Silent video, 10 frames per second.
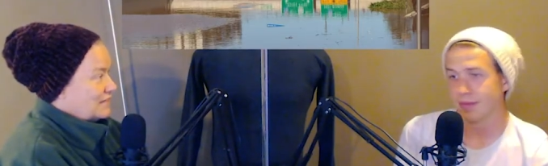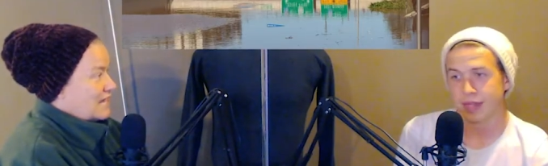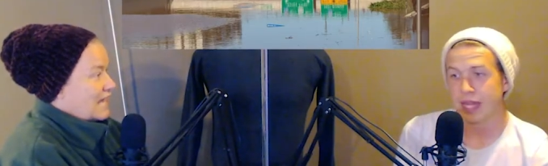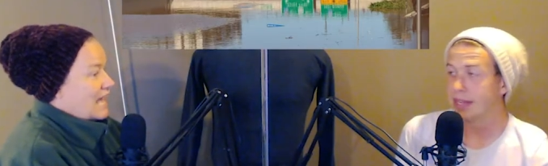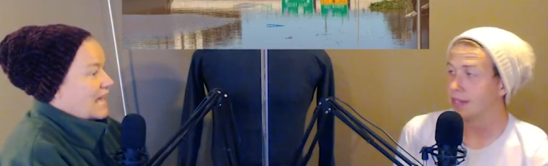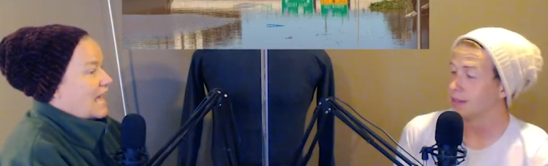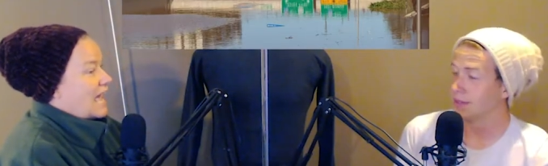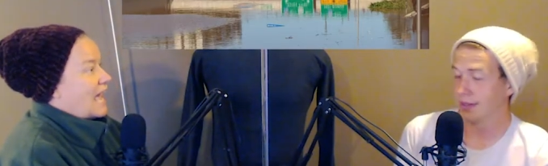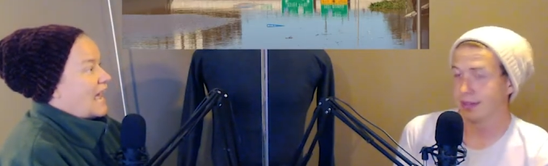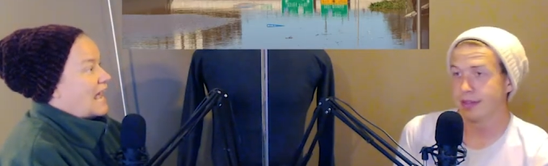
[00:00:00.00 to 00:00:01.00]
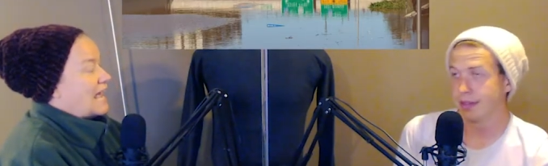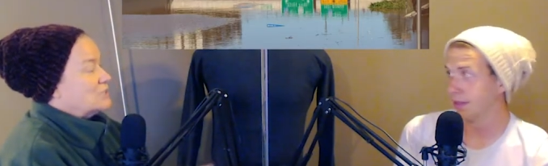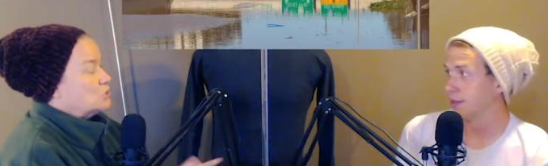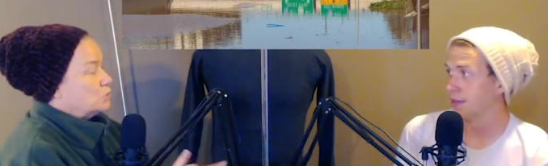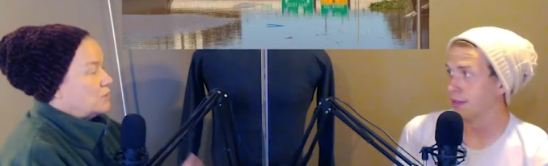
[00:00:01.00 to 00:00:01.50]
Speaker 1: and it
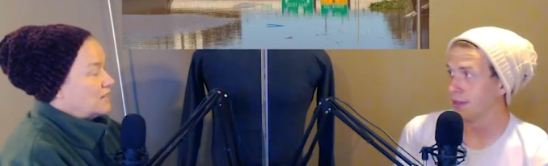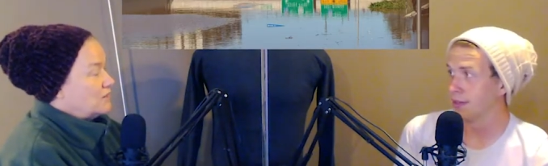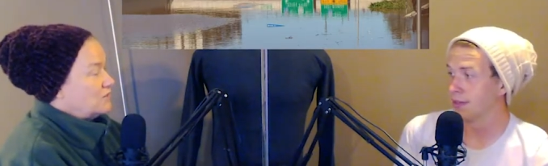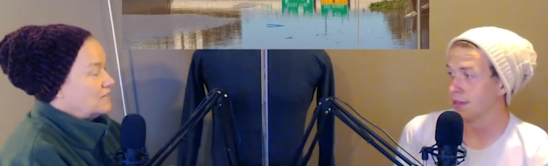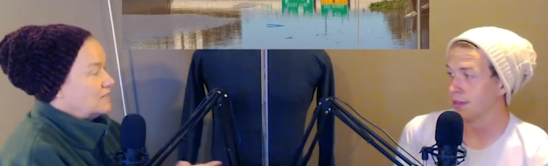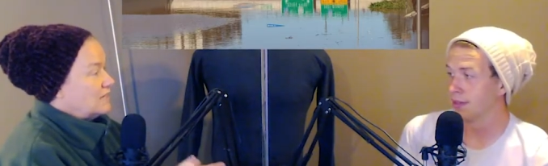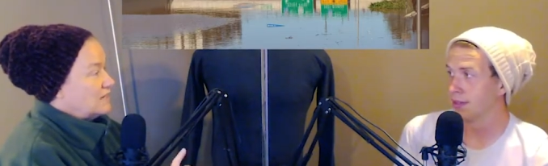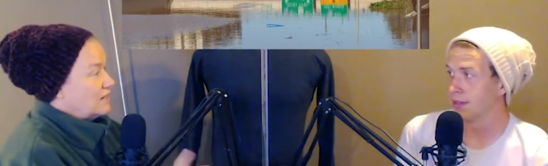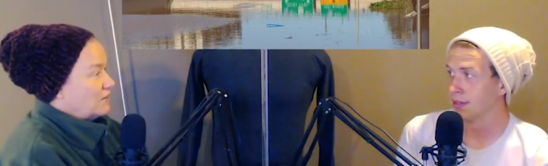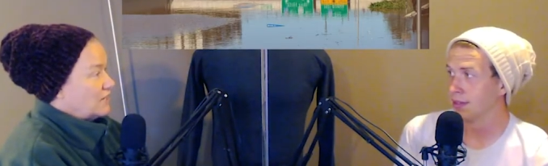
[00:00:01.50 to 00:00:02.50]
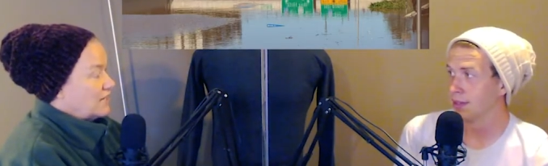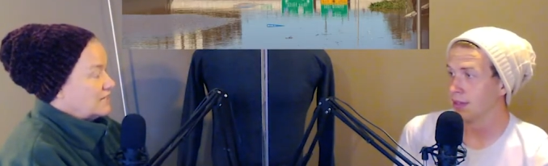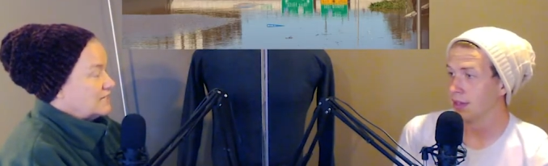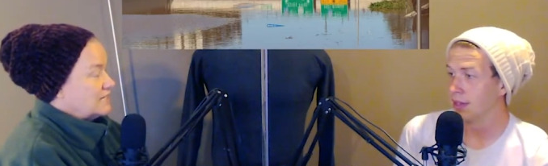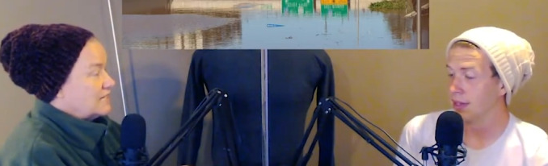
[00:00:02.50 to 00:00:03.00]
it tornadoed it, it
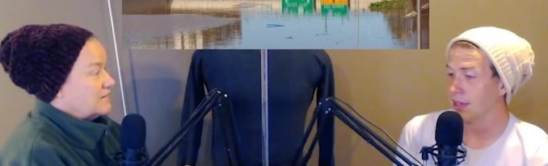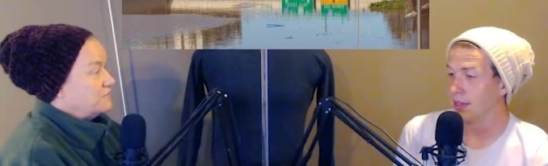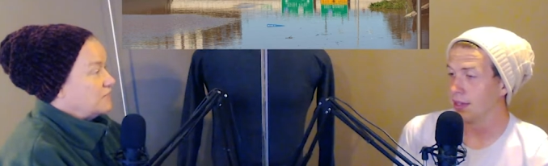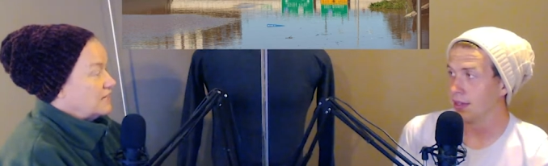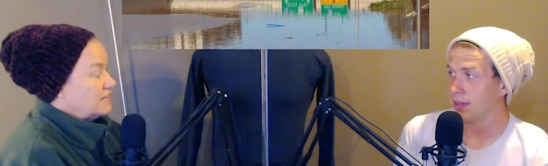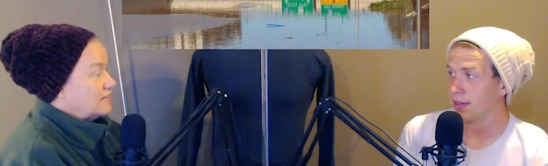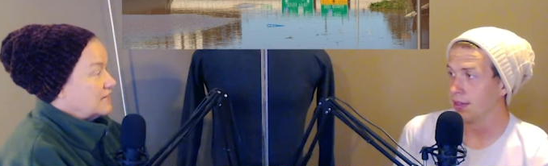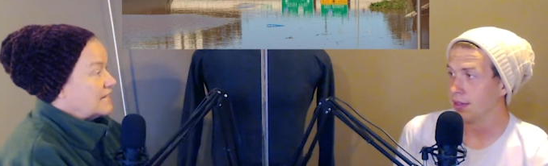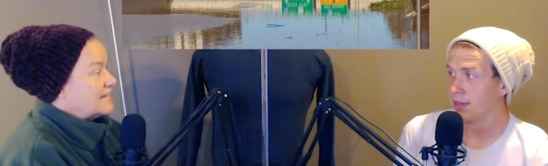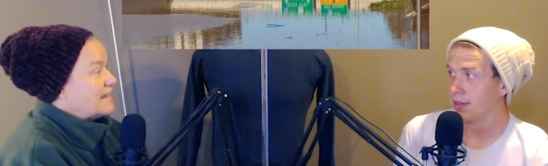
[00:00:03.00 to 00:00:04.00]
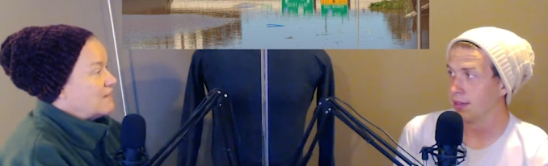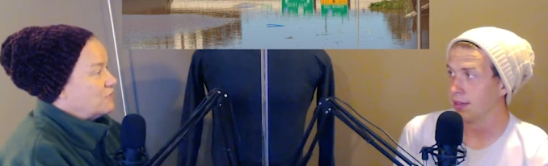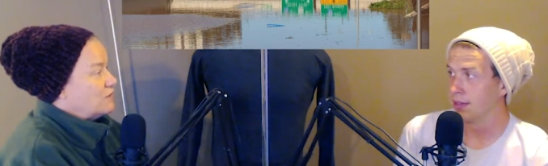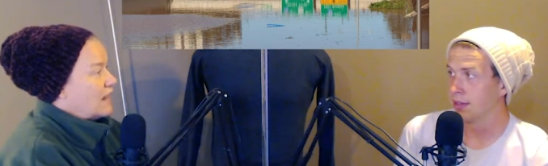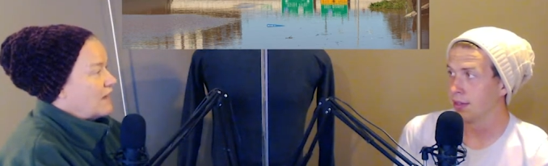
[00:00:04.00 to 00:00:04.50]
hurricaned it, it flooded it like
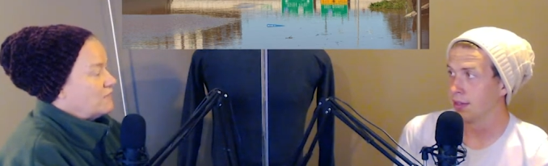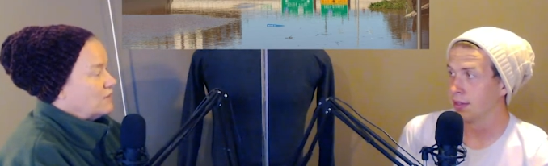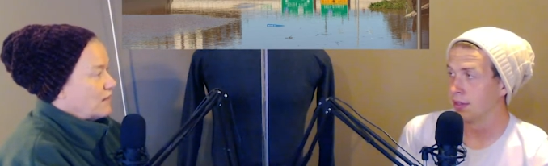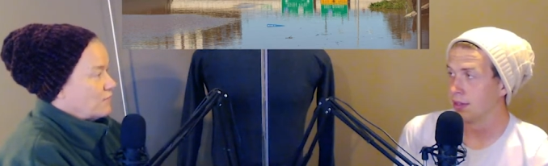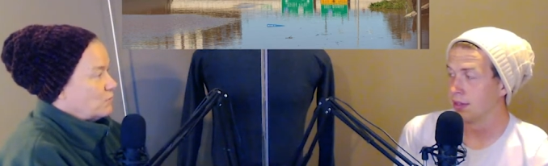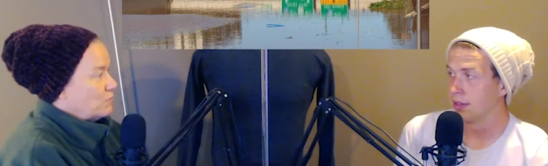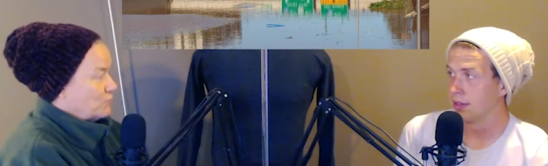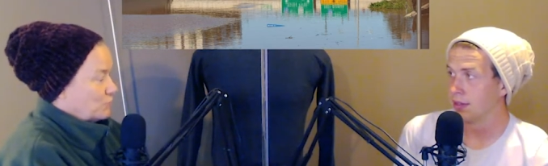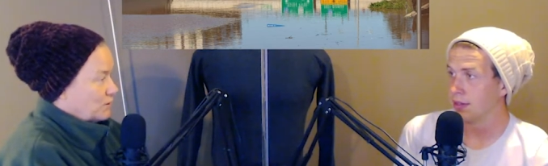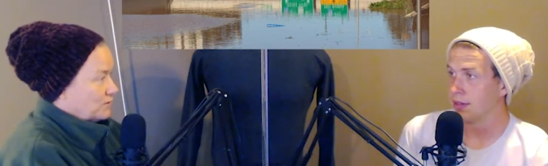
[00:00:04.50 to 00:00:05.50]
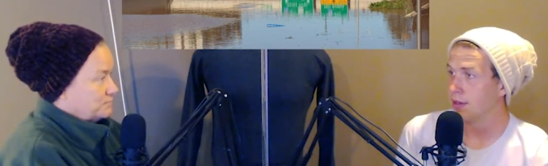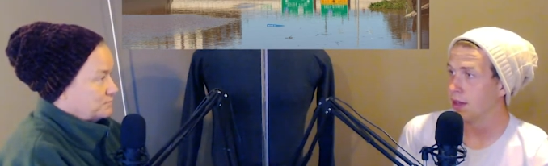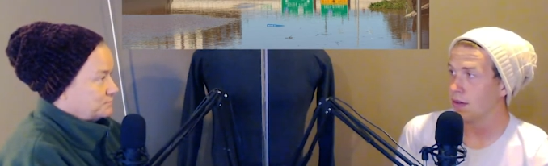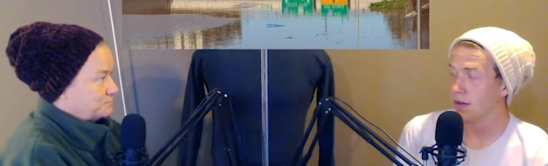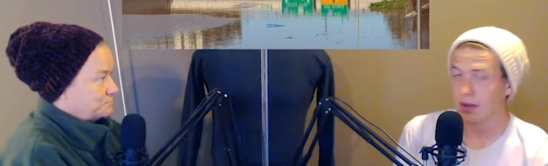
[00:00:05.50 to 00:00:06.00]
never, ever, ever before.
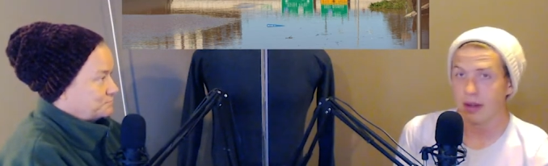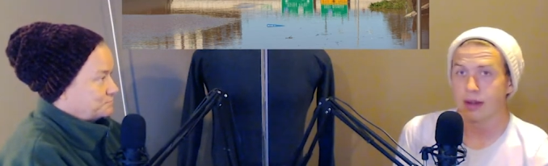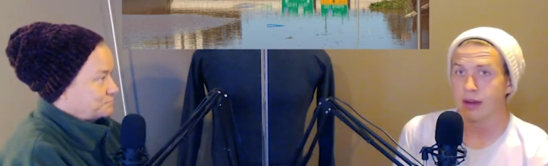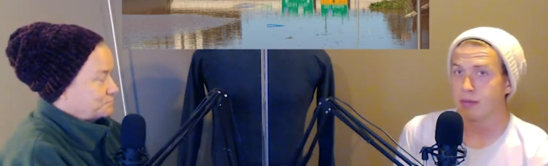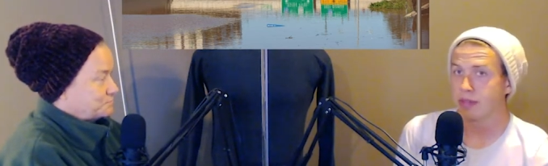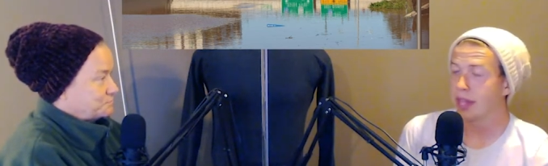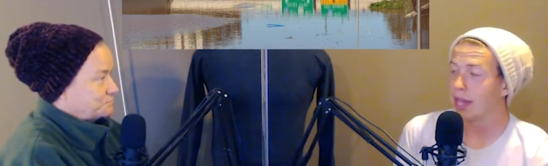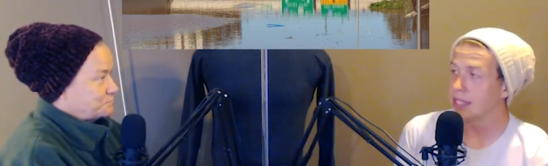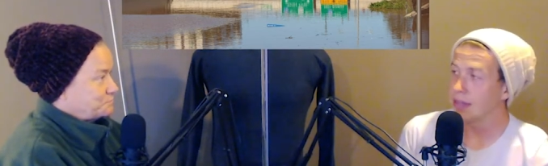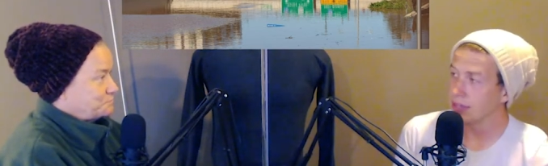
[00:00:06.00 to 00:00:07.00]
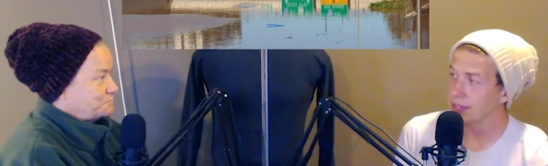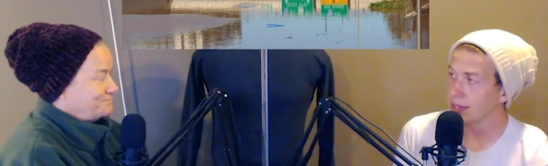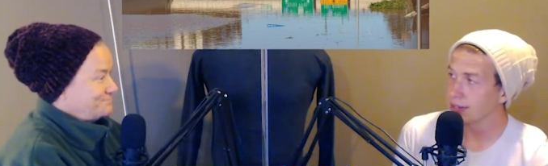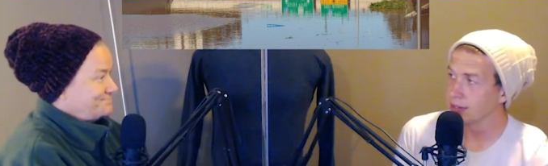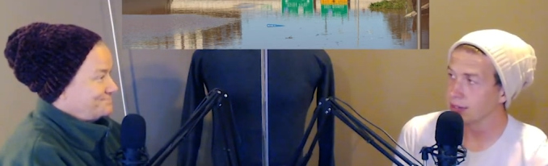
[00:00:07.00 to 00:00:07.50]
Speaker 2: Never. Mm, you see I
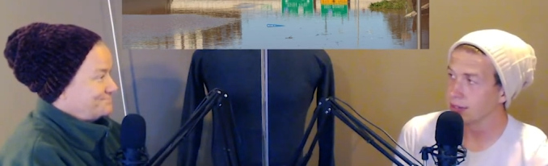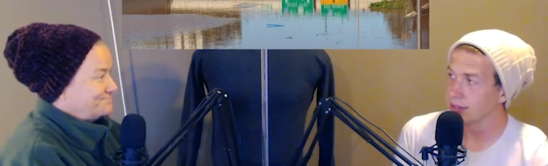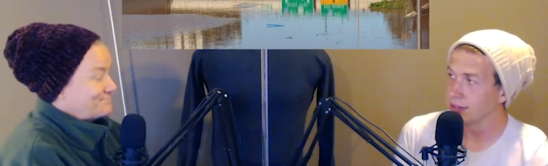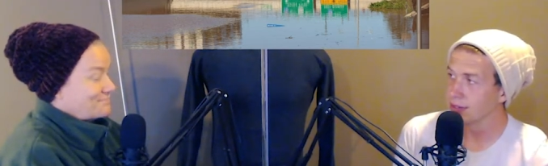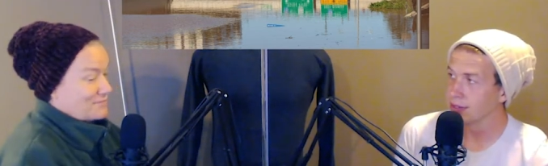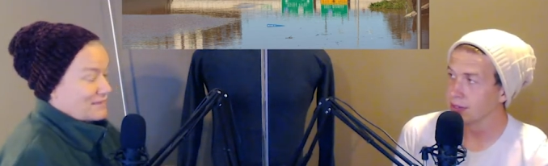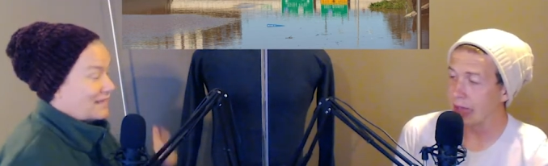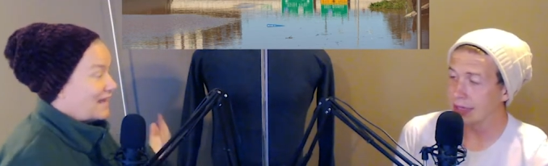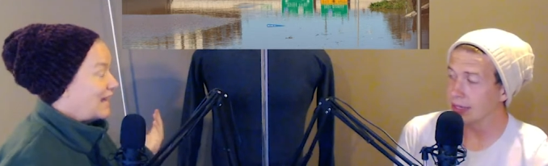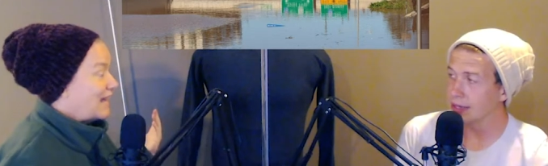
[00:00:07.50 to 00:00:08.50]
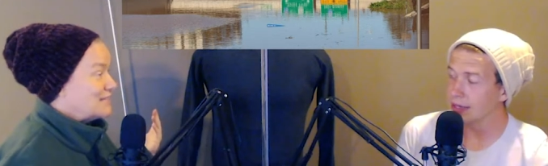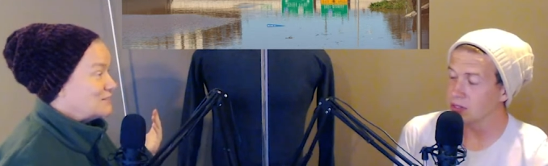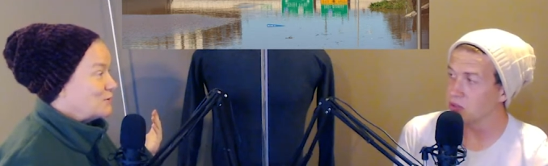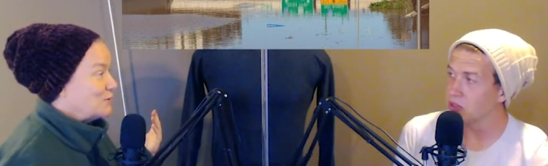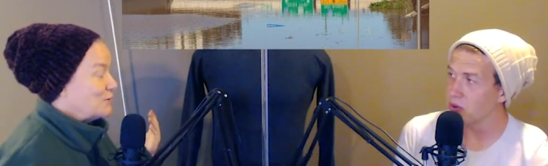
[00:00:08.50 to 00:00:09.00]
76? I didn't
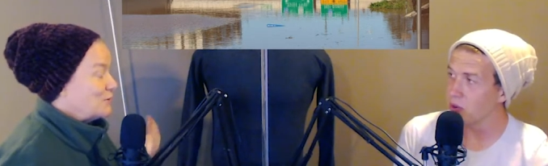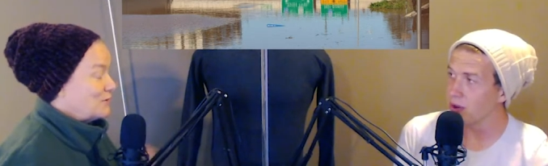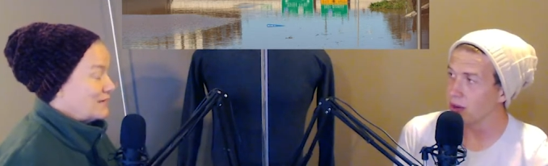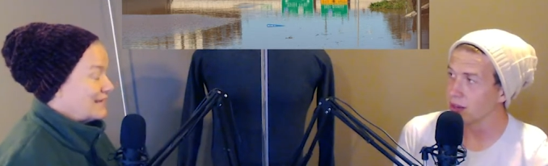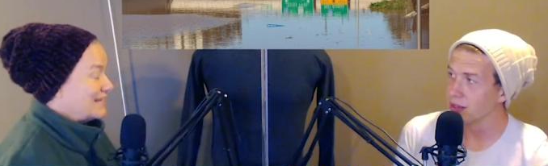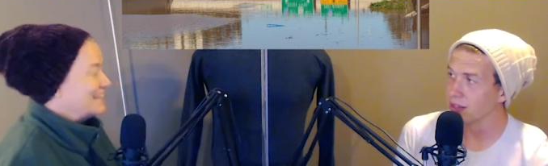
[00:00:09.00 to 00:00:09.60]
because it was underwater.